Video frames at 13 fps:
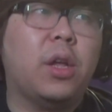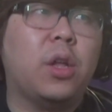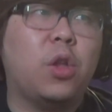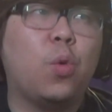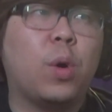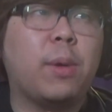
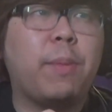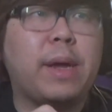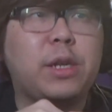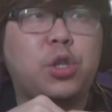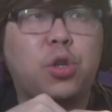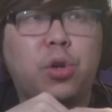you want to
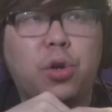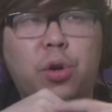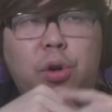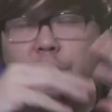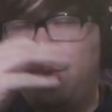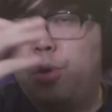make
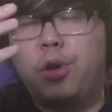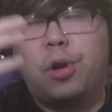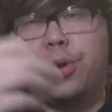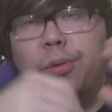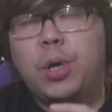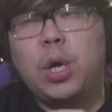sure
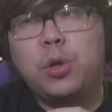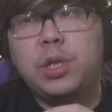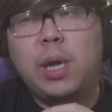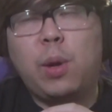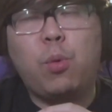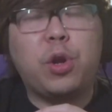you
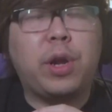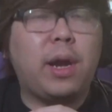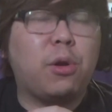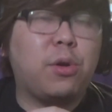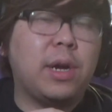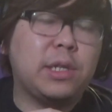understand what your
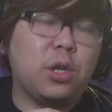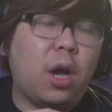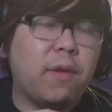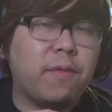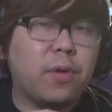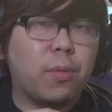character has to
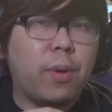offer,